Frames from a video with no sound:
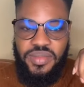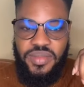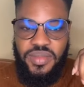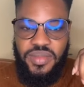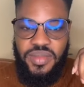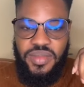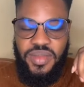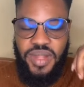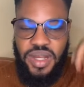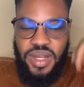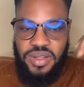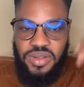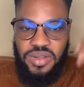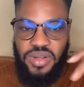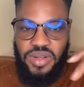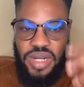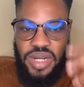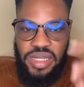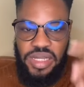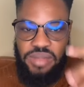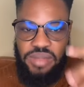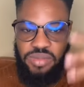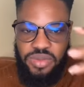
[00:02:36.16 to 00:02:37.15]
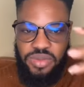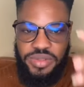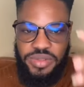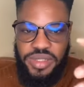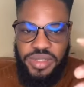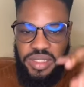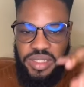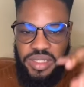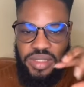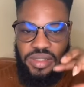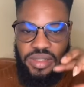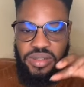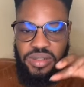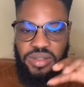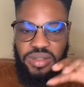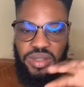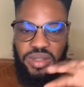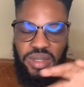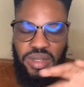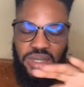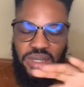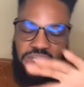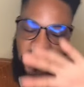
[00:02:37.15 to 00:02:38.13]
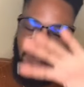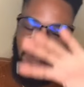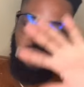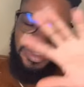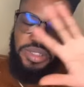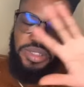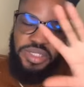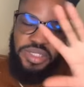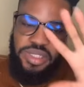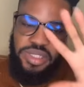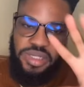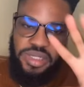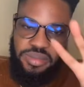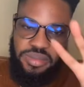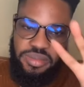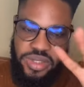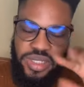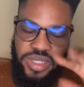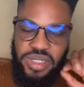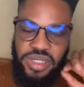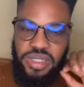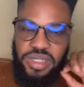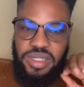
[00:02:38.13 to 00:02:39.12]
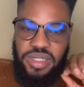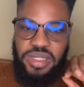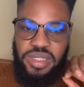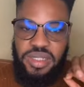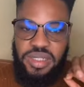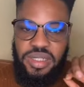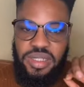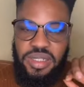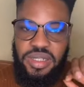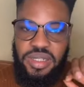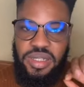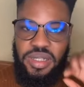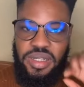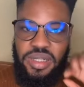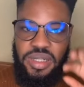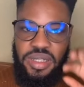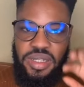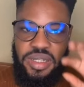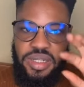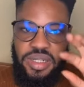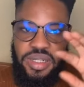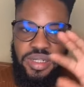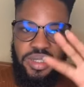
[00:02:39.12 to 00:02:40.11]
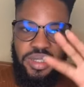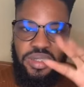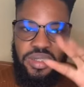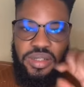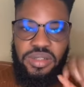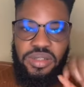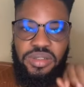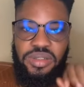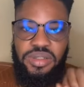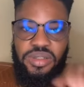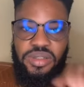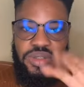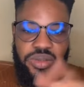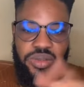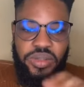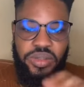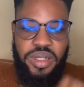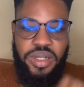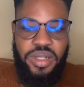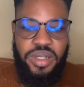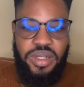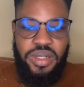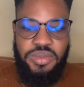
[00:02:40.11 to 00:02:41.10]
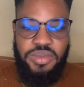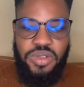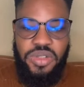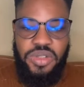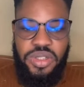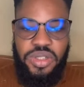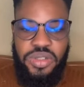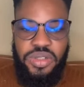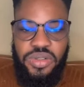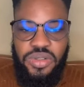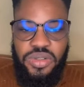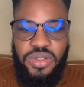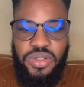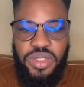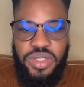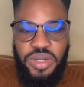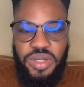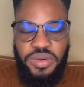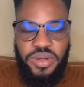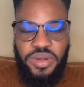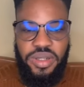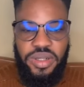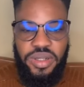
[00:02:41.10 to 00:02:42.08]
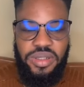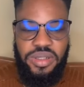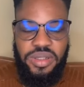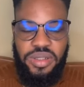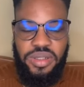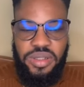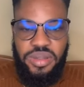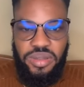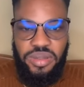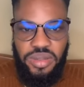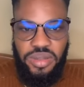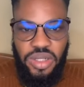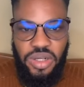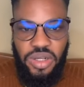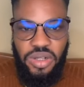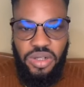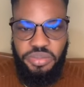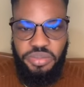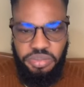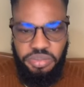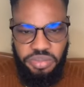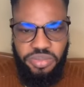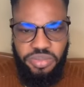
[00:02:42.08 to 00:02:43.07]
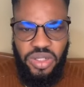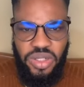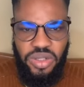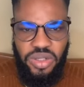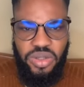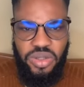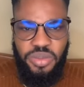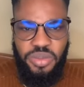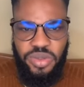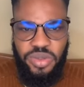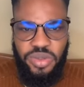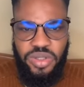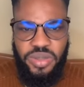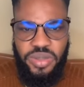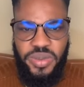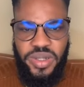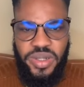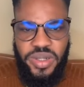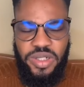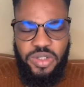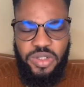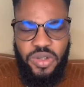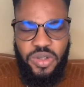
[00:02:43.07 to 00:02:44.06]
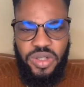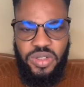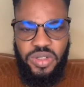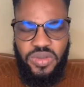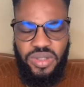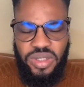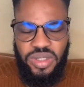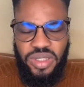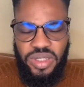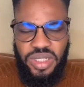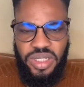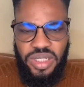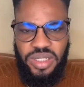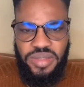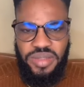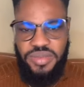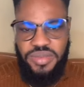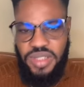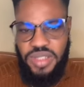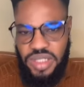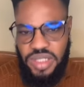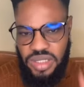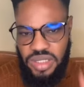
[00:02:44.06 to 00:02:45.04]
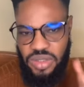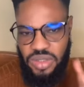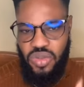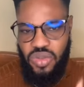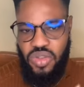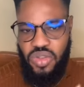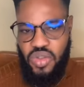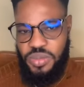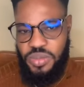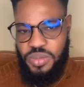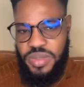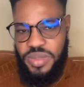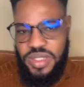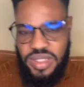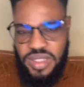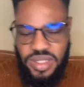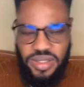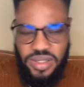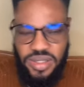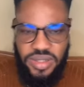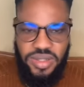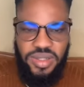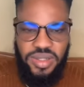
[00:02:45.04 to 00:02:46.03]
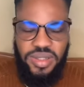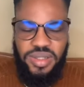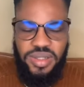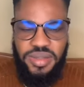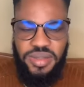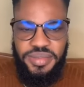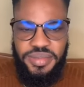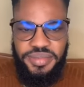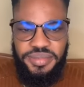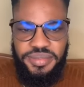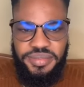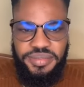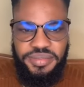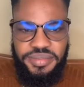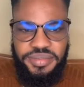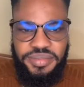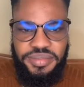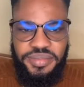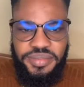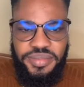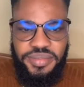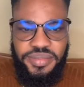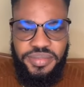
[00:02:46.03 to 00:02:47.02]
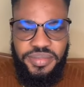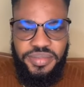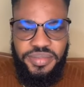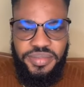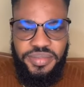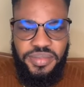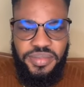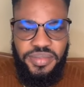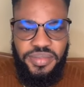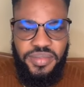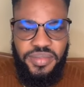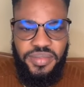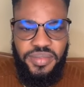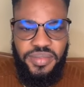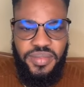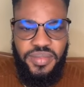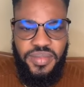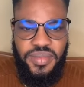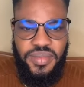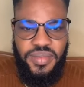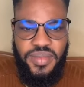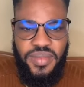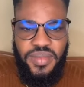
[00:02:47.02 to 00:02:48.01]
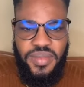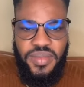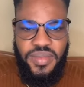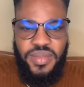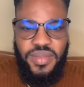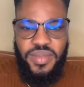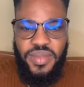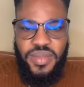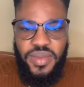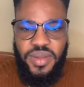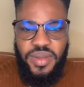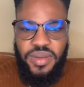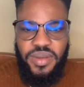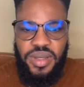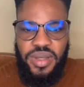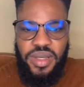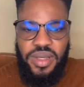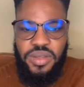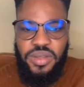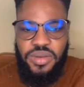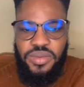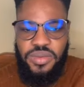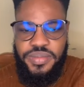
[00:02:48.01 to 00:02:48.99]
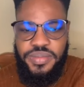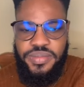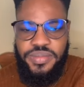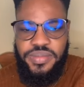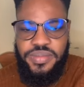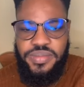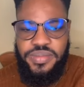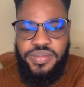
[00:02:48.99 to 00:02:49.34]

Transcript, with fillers: Okay. So like a boutique, a boutique. So um, look into those areas. They're gonna, oh. are gonna prosper in 2023 in those All two right. businesses. Okay. Thank you very much.